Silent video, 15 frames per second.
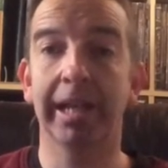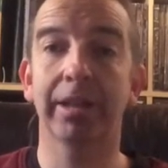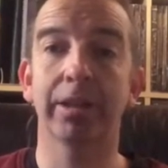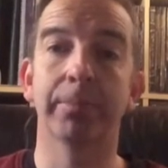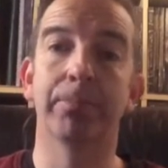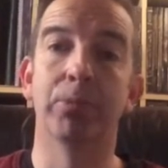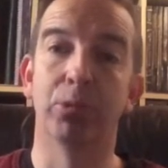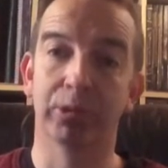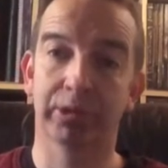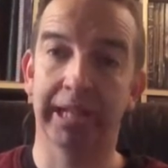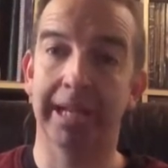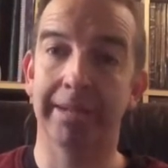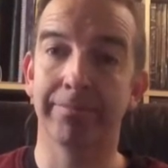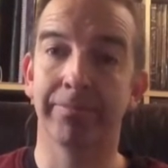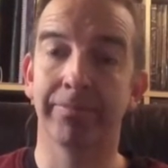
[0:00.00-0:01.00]
the board
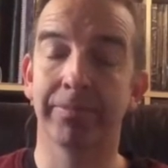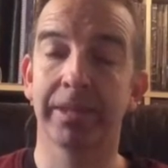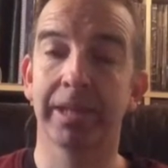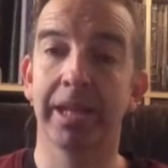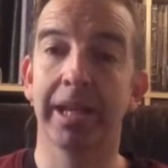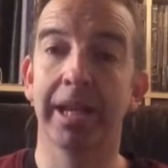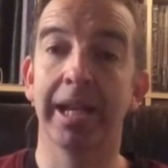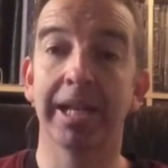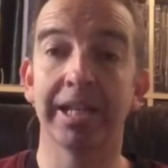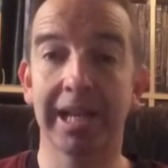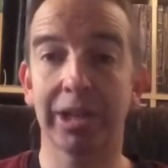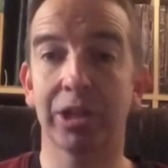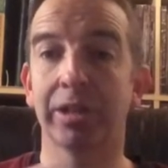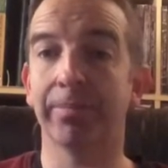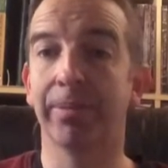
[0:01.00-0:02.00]
game is
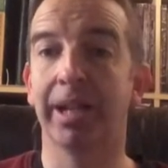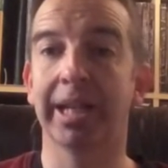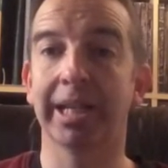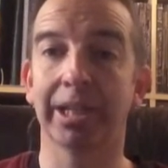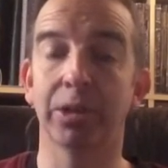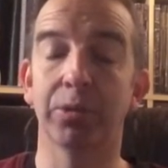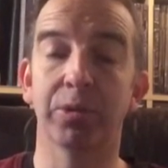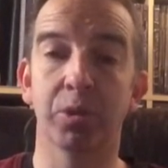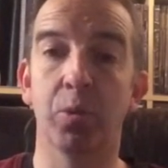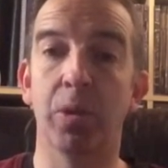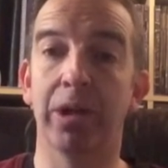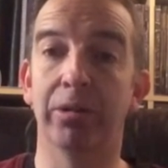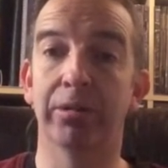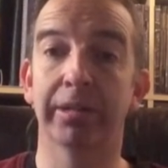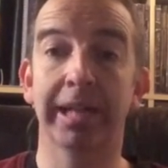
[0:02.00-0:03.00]
actually playing you as
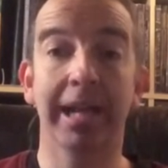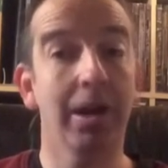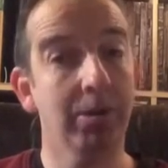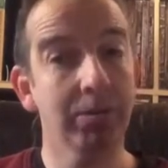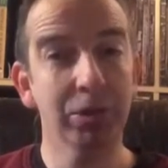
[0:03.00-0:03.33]
well. How